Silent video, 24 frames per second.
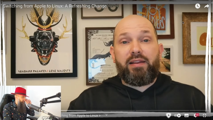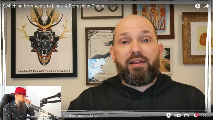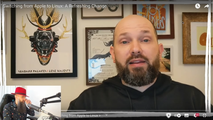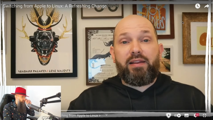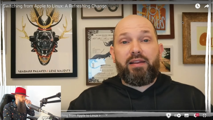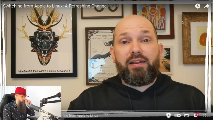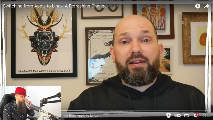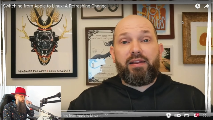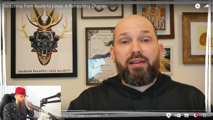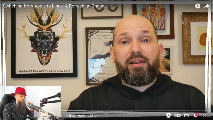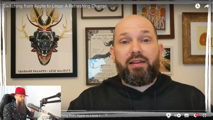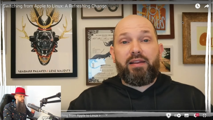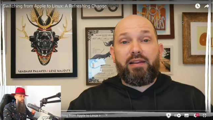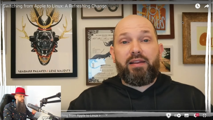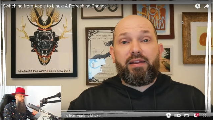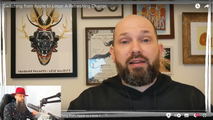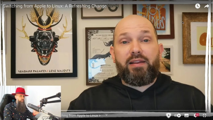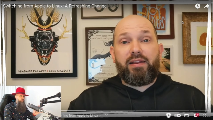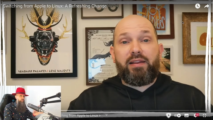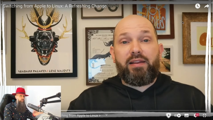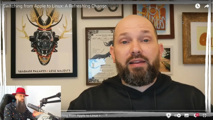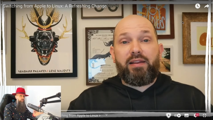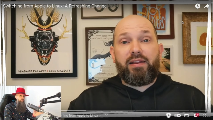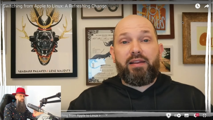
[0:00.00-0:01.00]

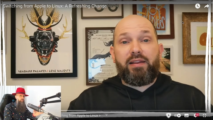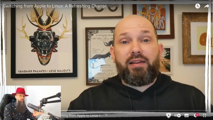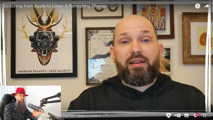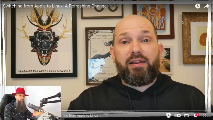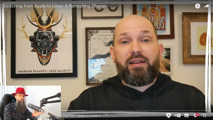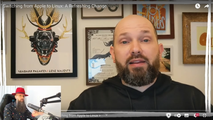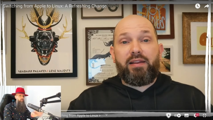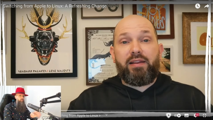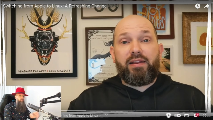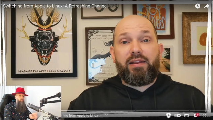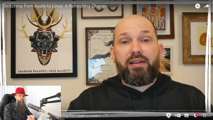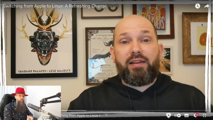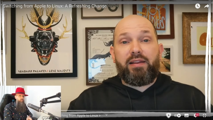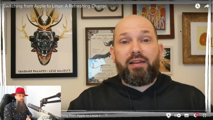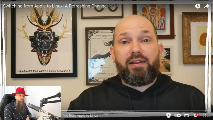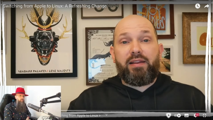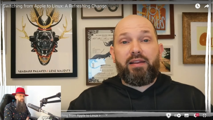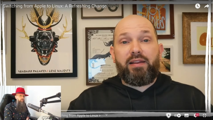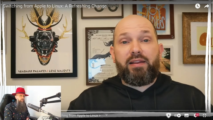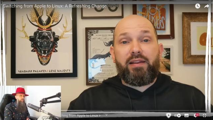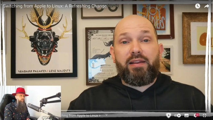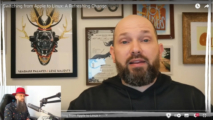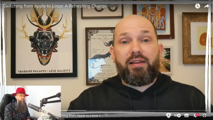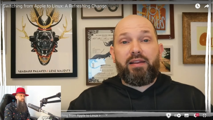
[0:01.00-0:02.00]

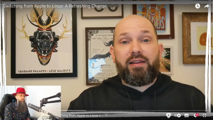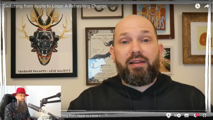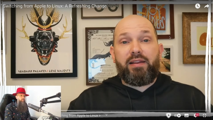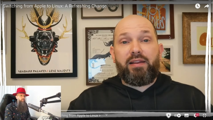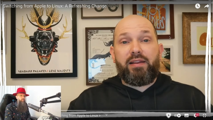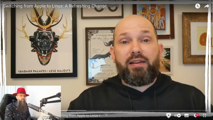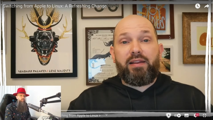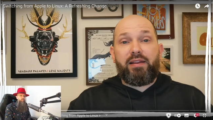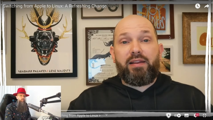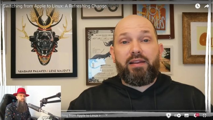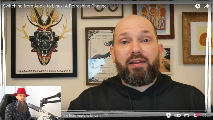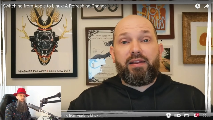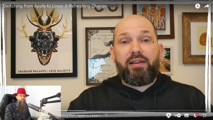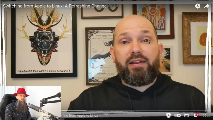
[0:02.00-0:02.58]
(silence)